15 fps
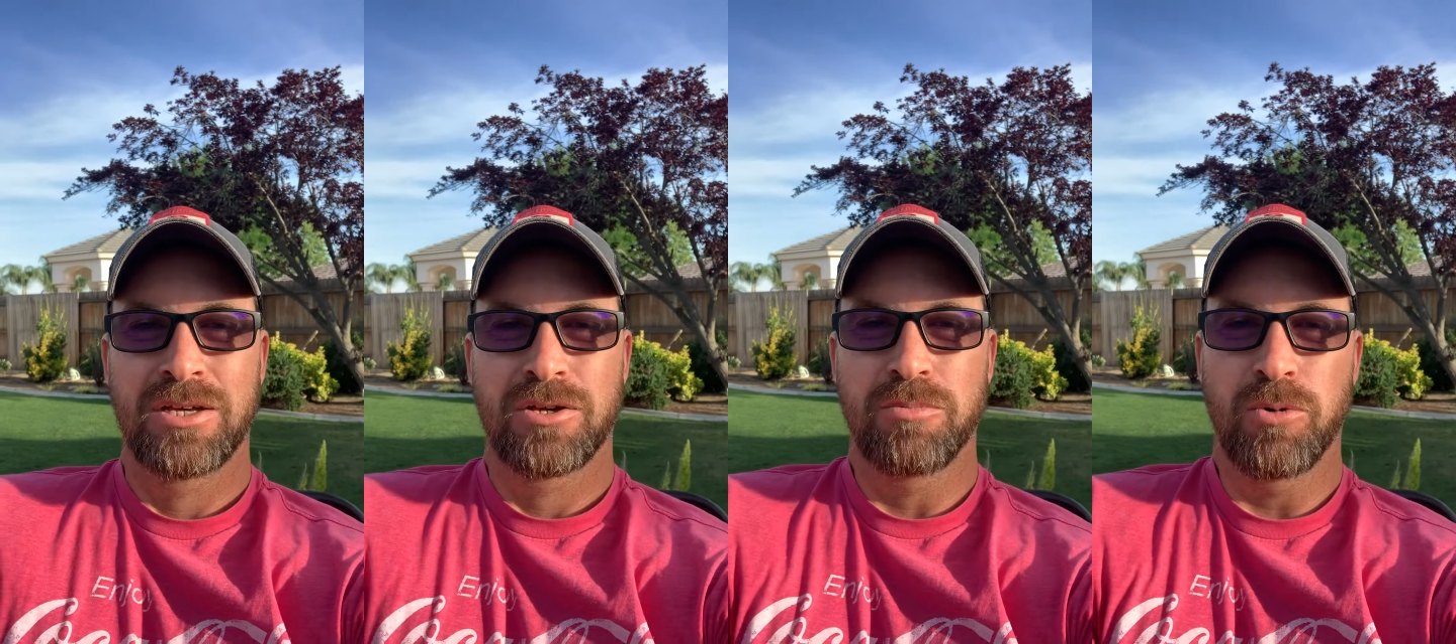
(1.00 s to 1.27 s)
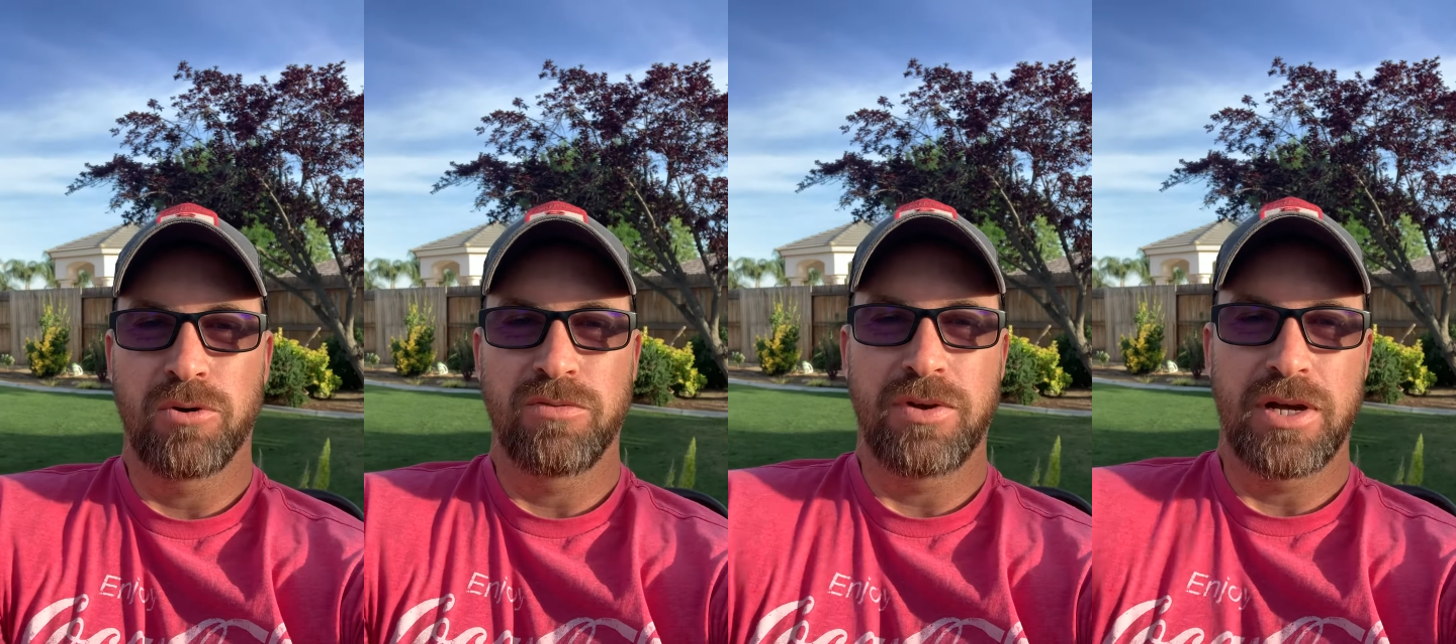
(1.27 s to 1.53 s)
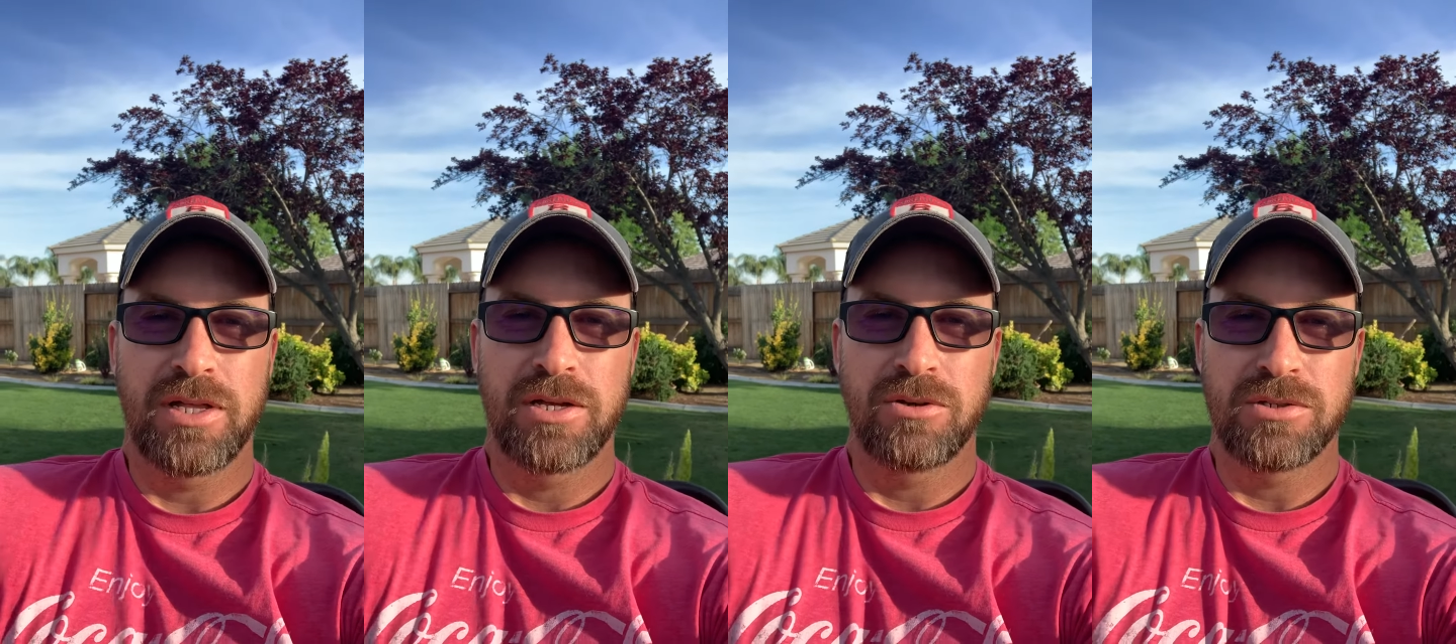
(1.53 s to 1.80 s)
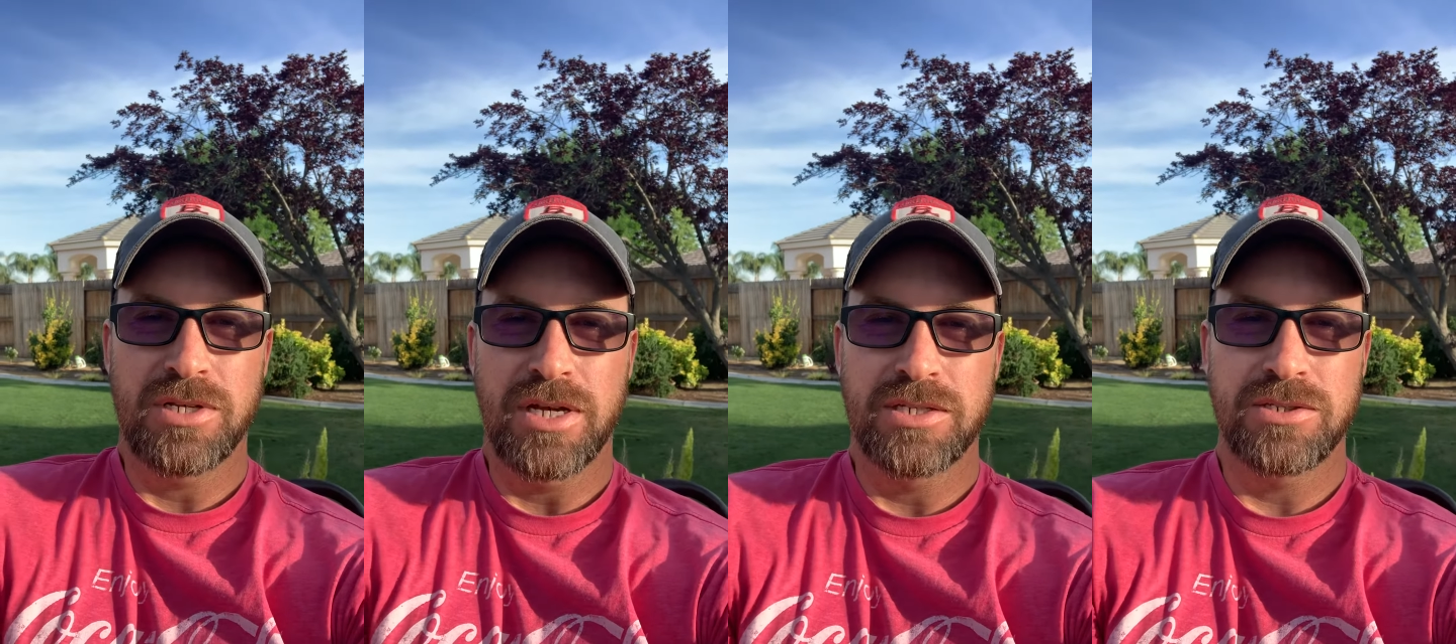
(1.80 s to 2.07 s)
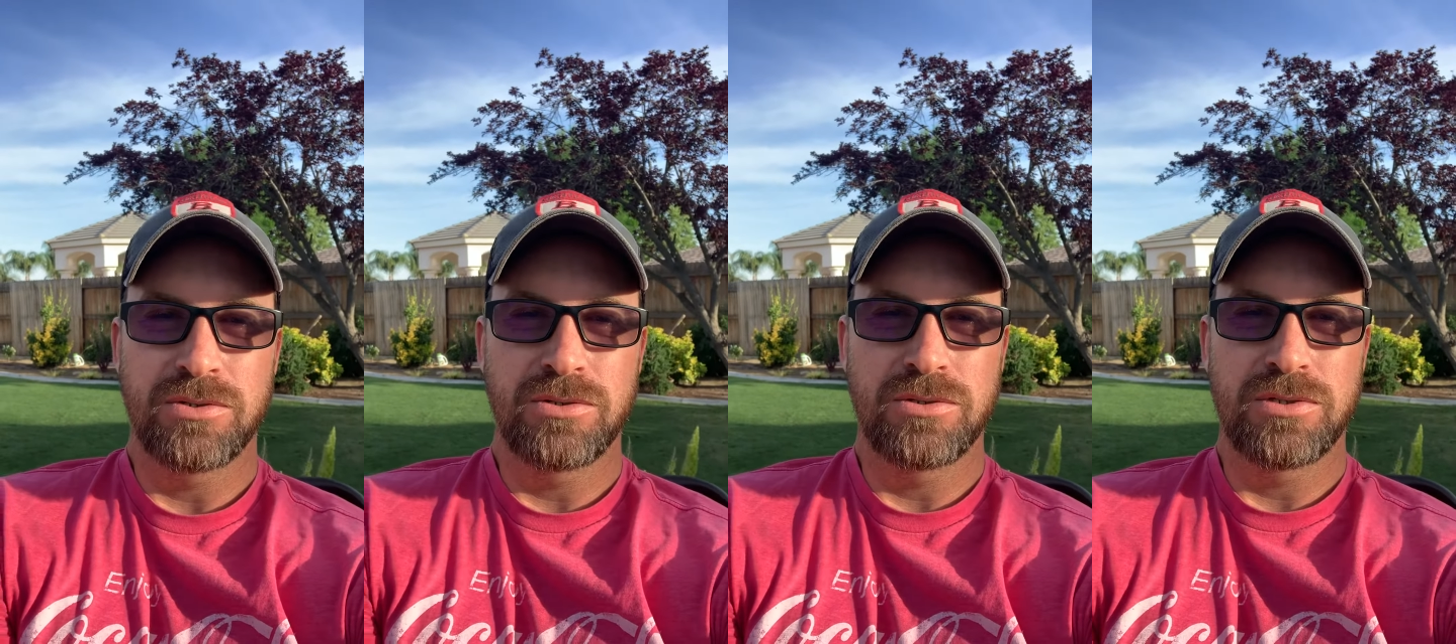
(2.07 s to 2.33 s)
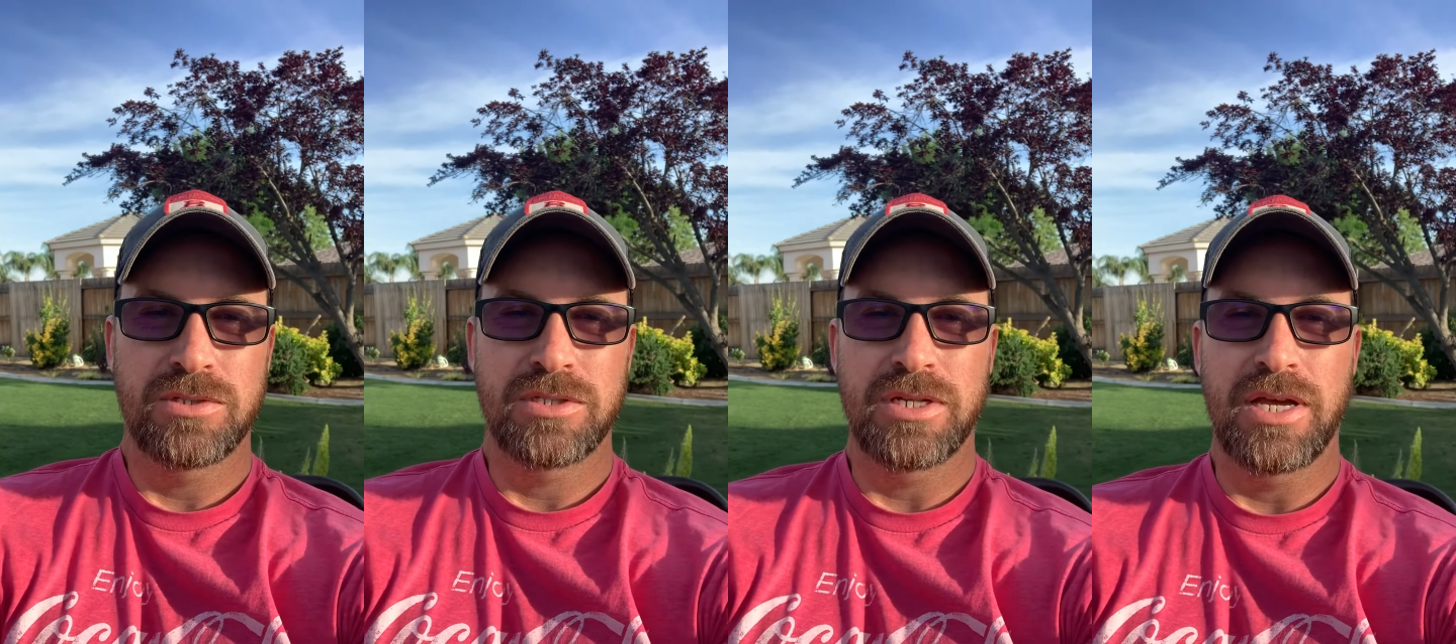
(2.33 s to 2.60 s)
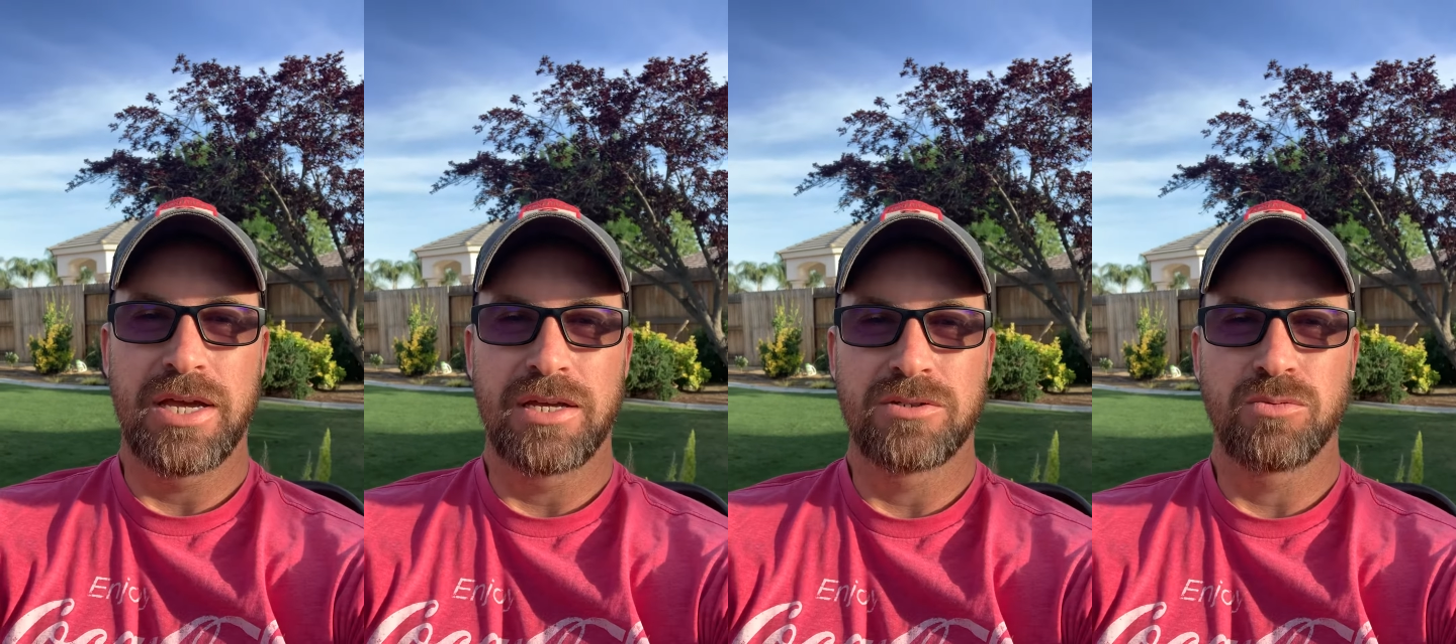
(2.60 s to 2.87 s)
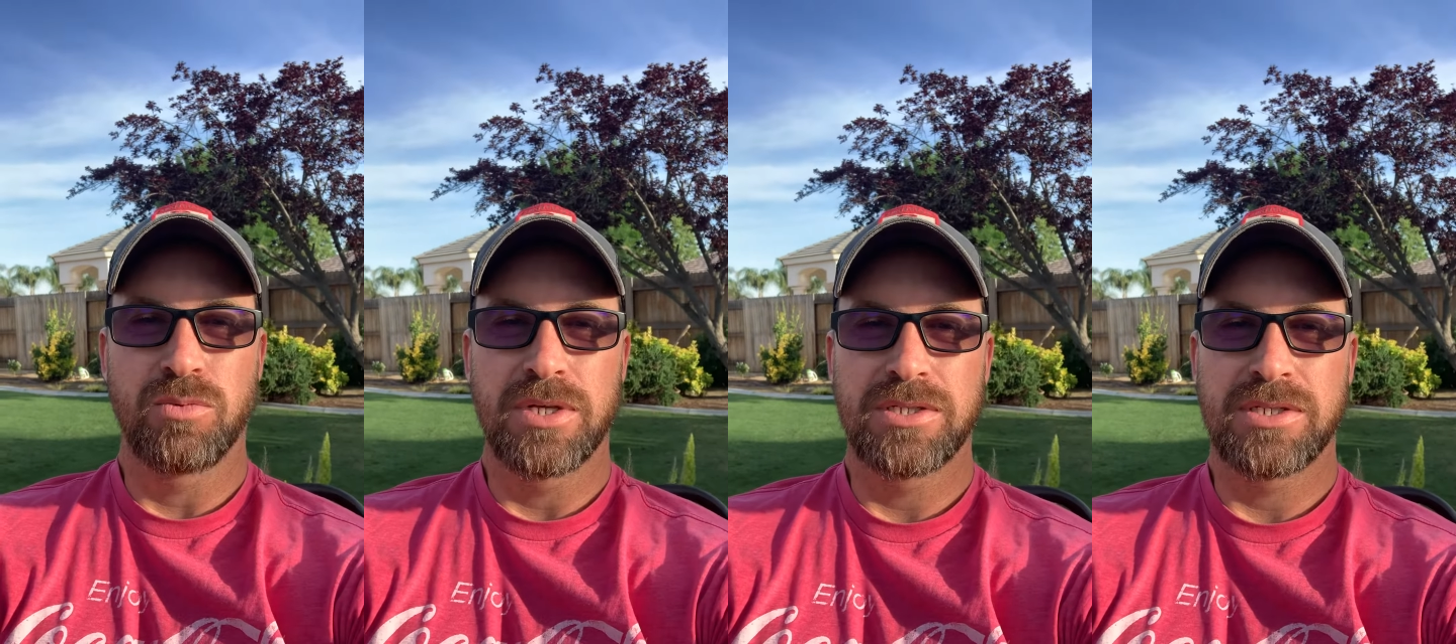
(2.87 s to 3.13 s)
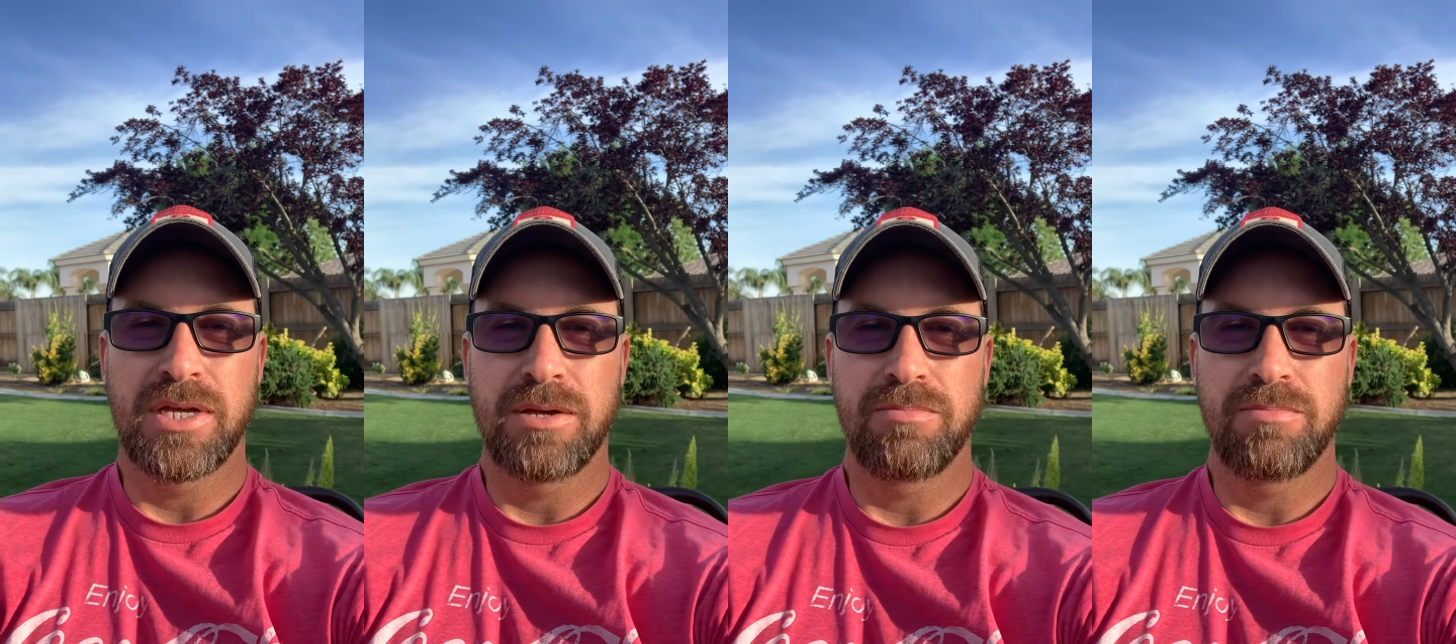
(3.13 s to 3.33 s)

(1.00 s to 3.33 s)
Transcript: Good morning, Valley Oaks High School. Today is Wednesday,